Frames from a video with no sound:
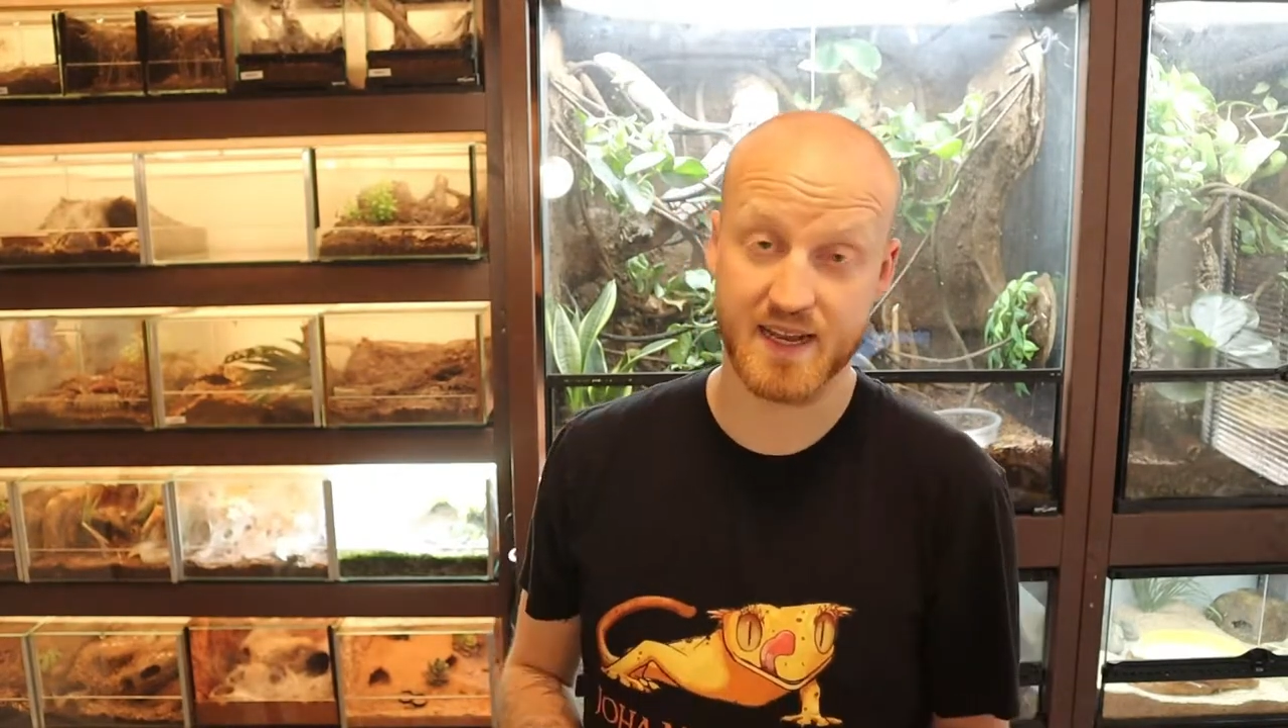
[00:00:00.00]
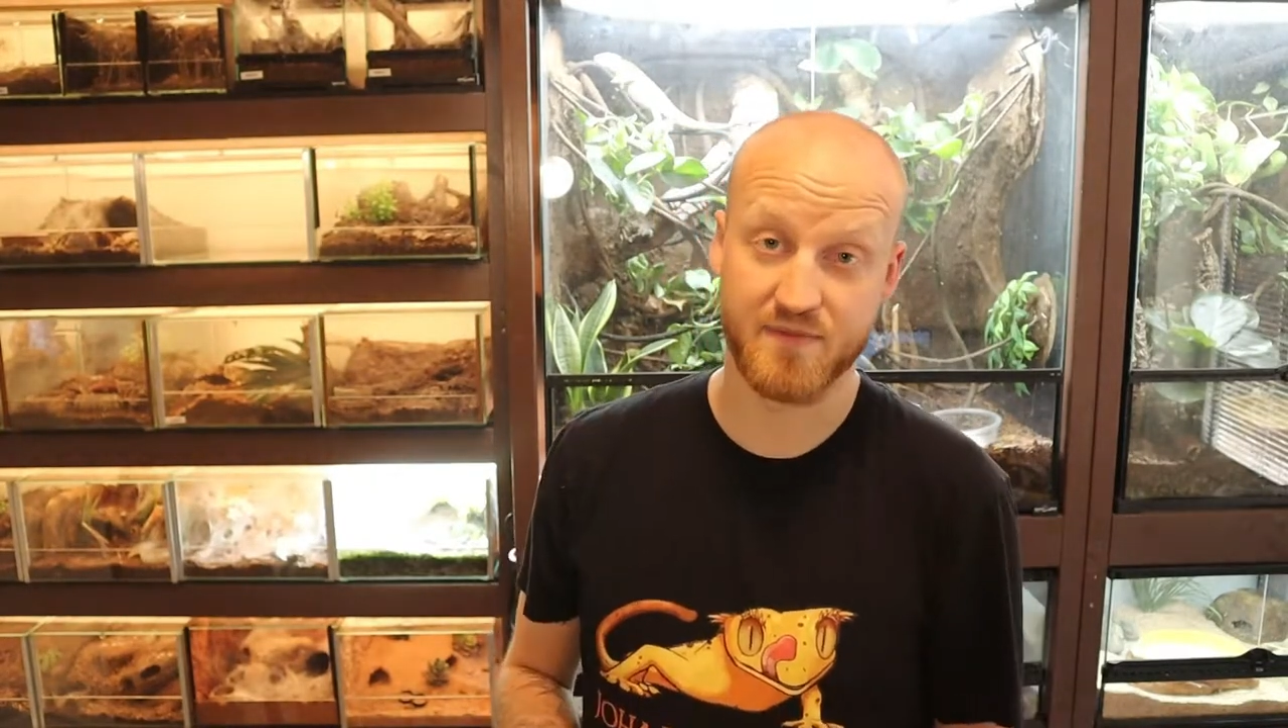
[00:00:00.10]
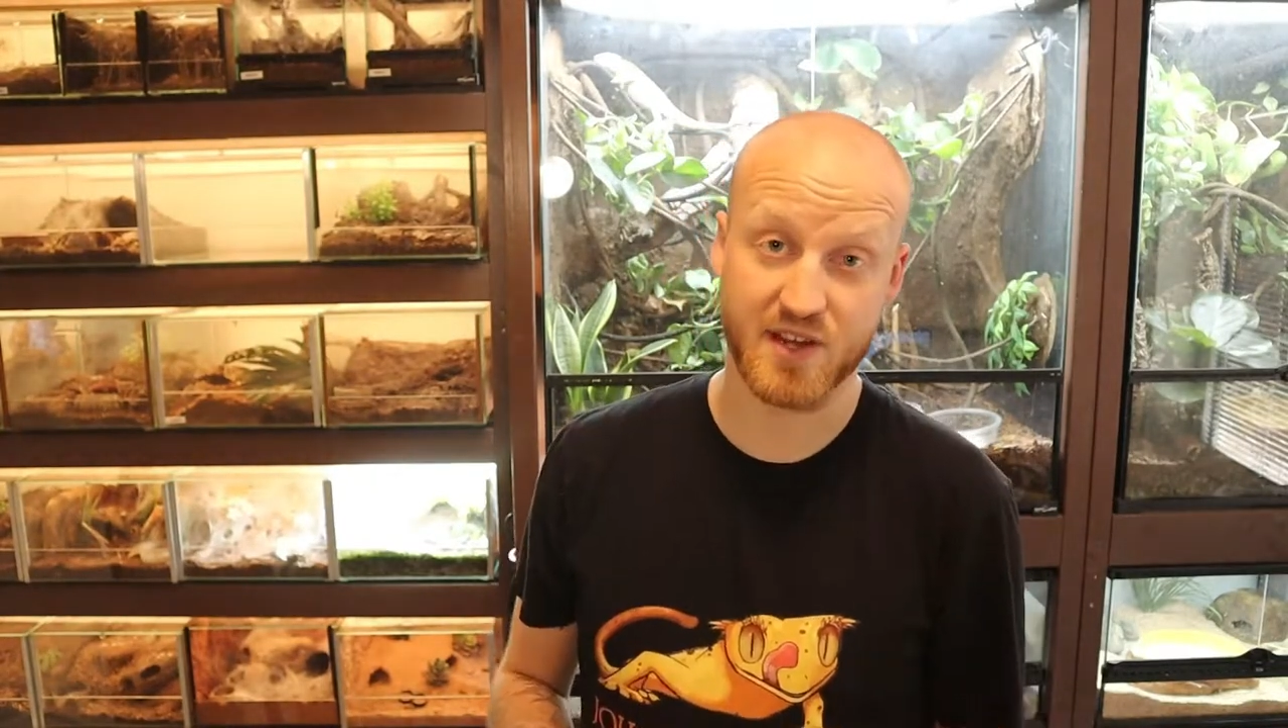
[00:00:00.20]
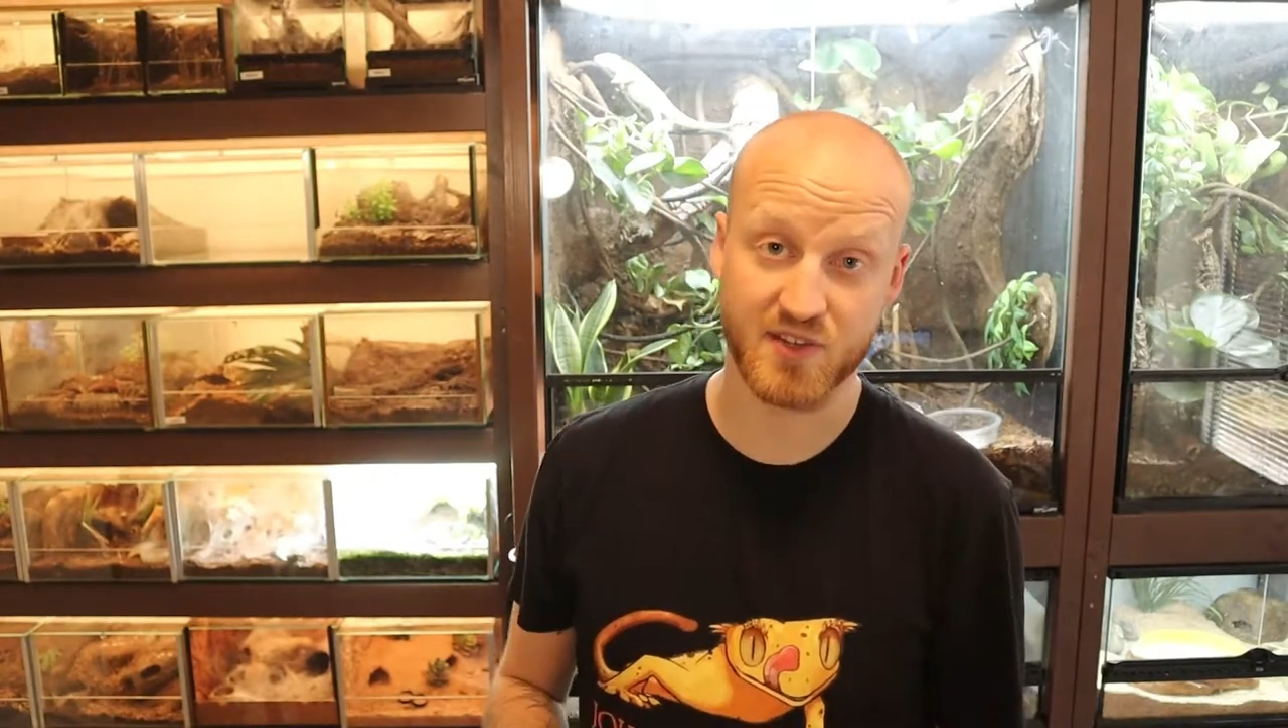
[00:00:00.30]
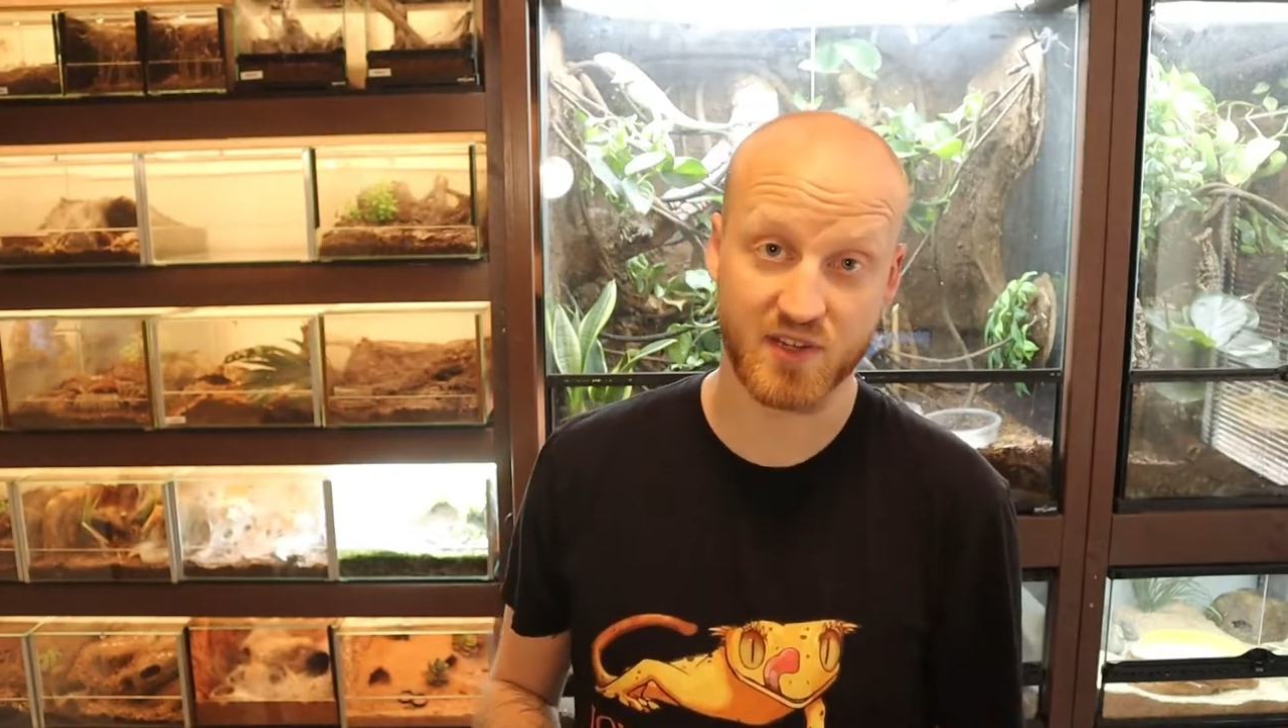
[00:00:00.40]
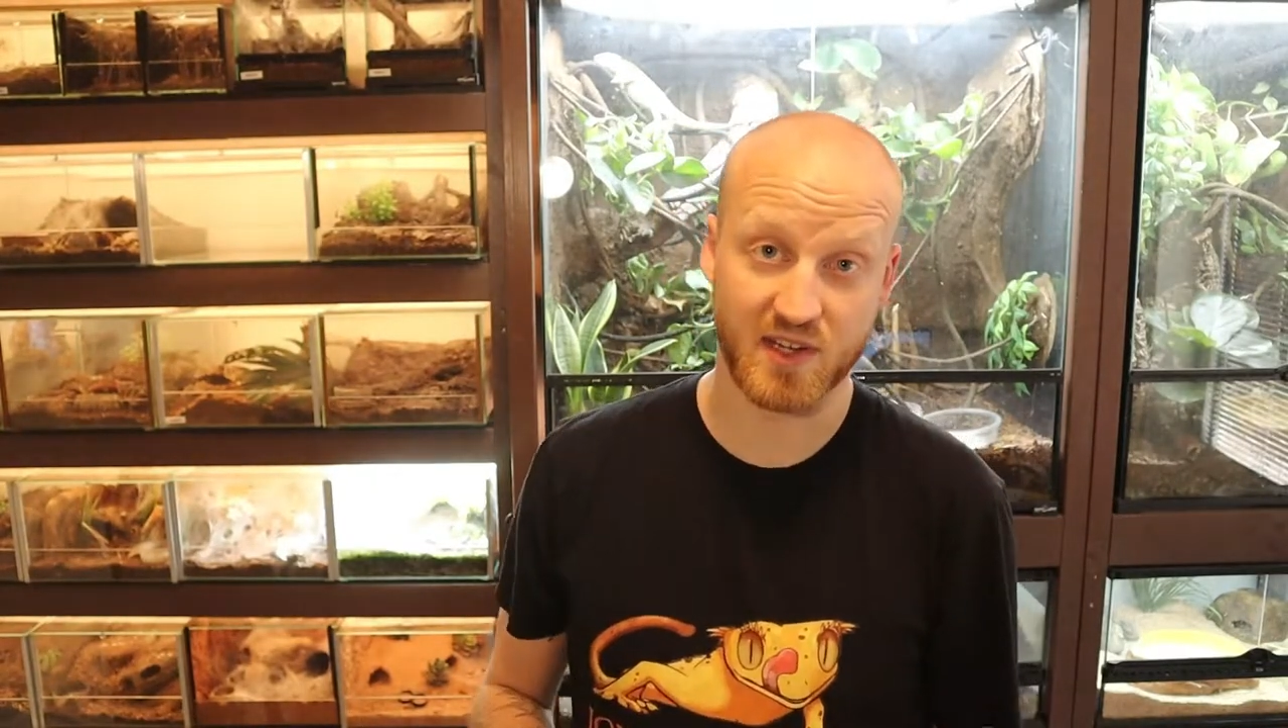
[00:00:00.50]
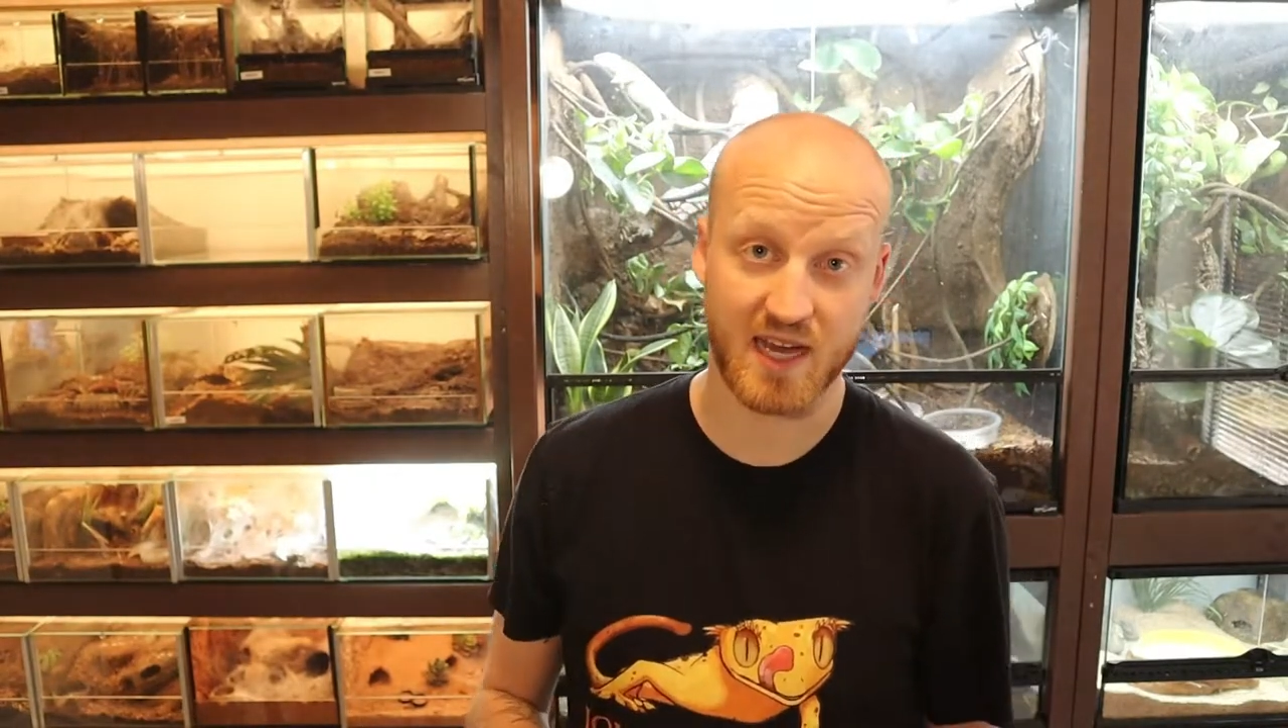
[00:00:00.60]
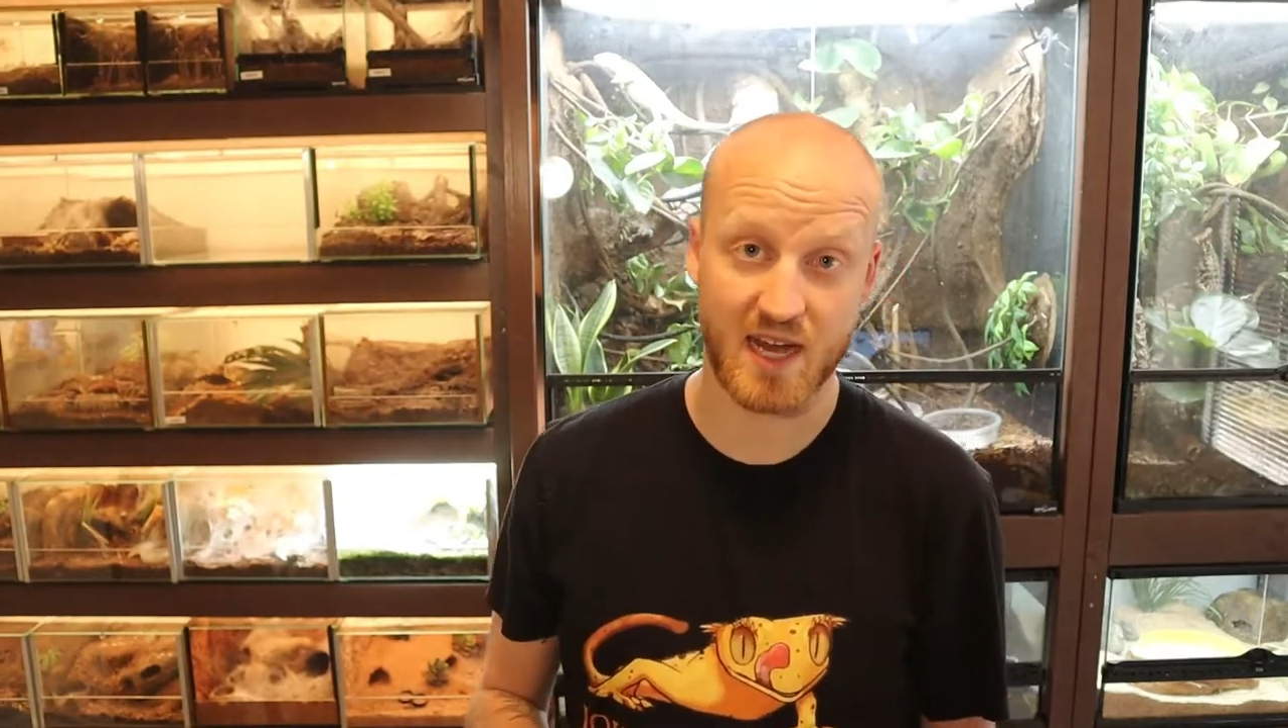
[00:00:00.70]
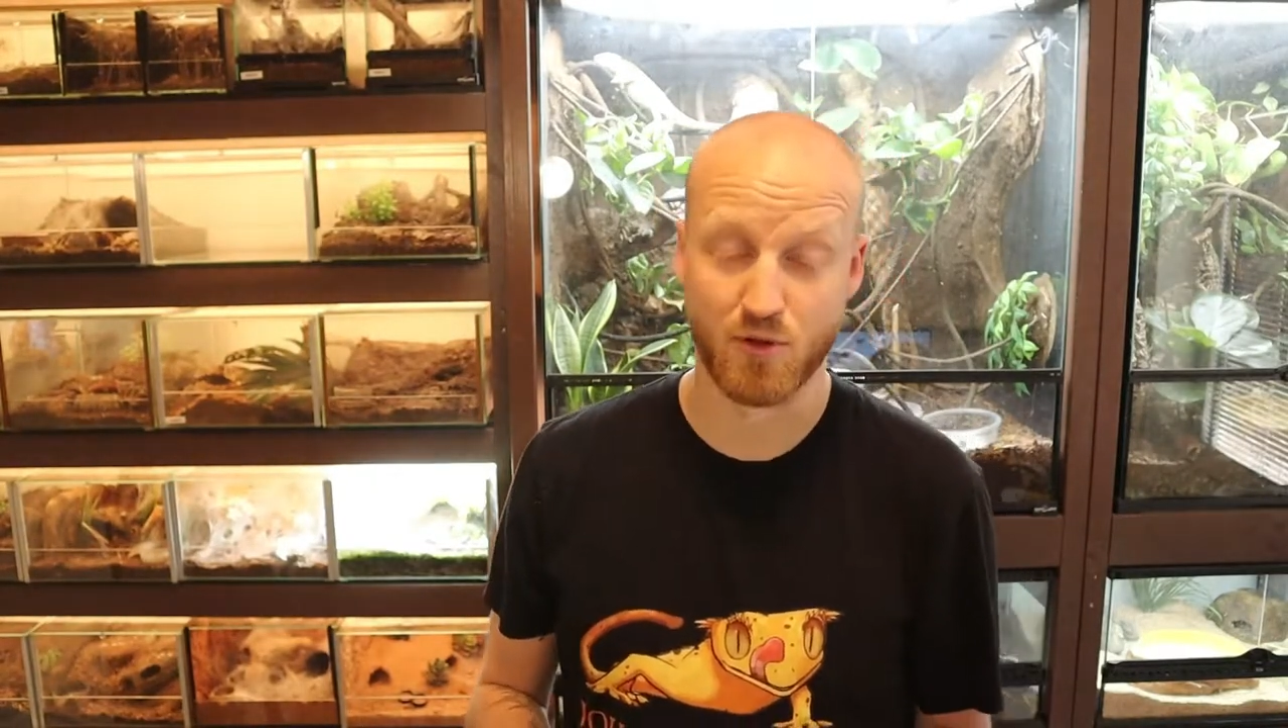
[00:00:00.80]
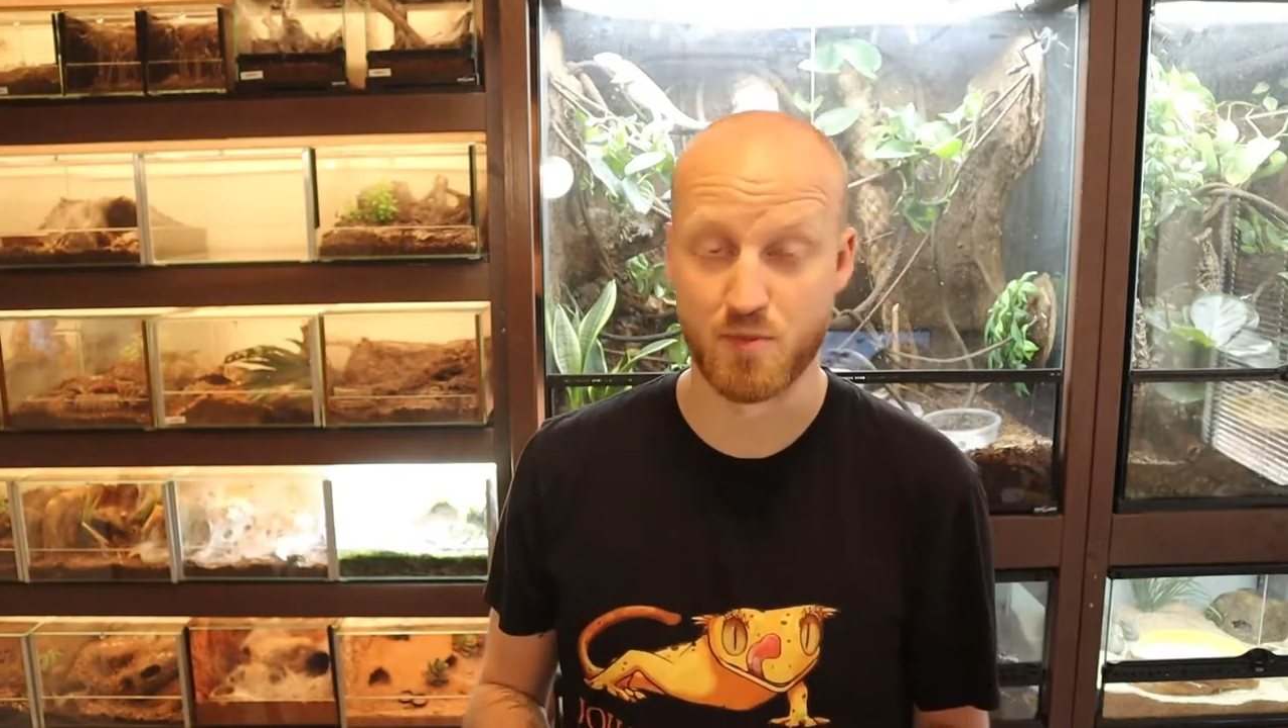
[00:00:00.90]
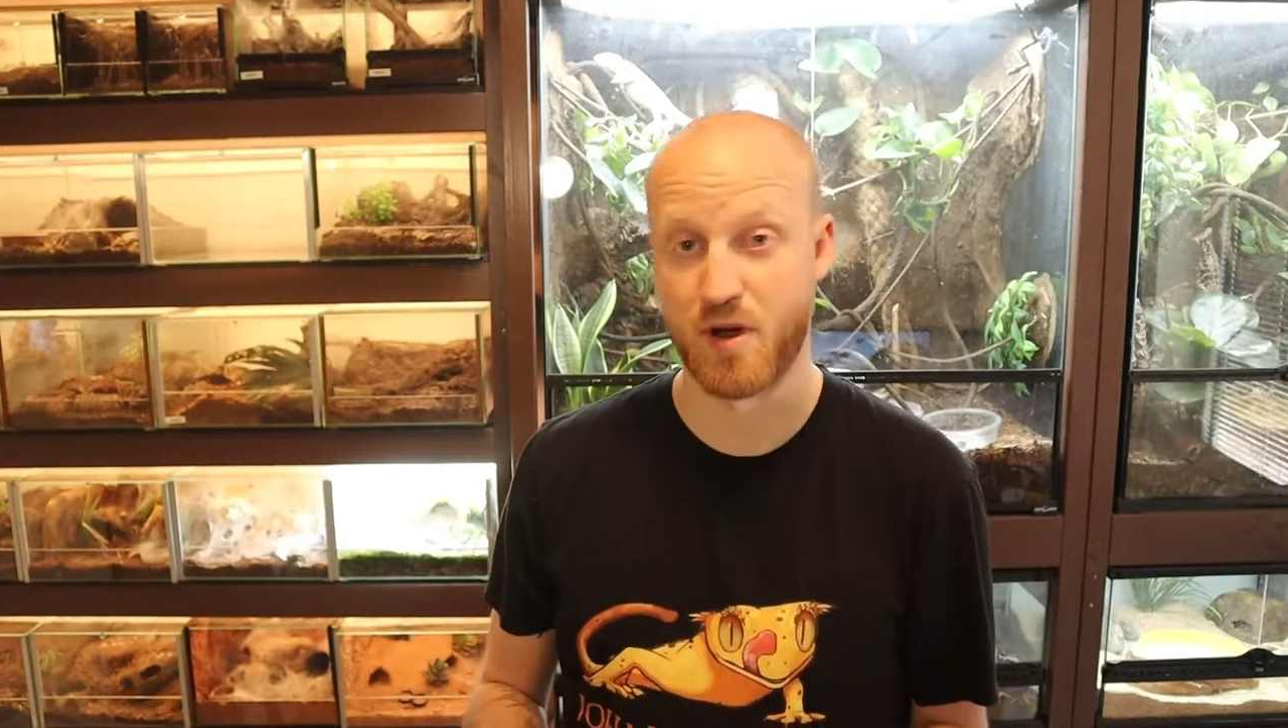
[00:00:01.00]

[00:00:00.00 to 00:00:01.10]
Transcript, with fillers: eventually I will